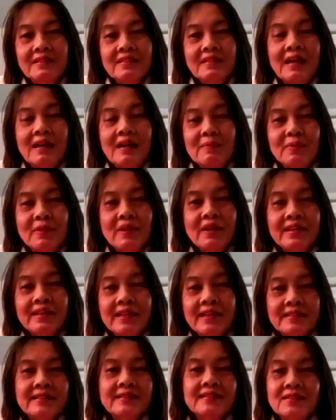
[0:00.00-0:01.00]
our
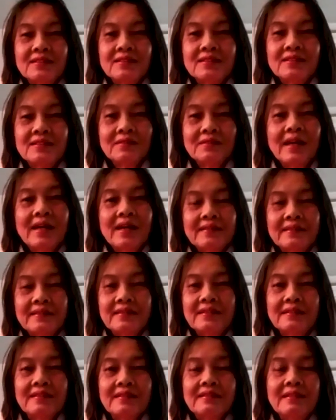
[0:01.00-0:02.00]
products, so that
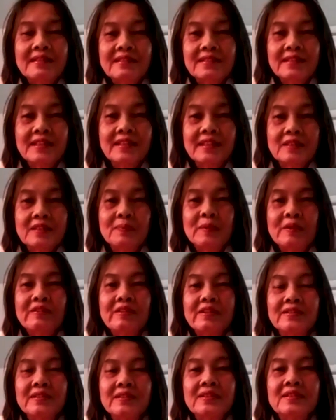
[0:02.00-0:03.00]
the listening
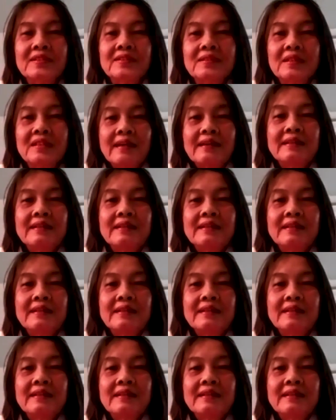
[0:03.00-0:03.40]
experiences.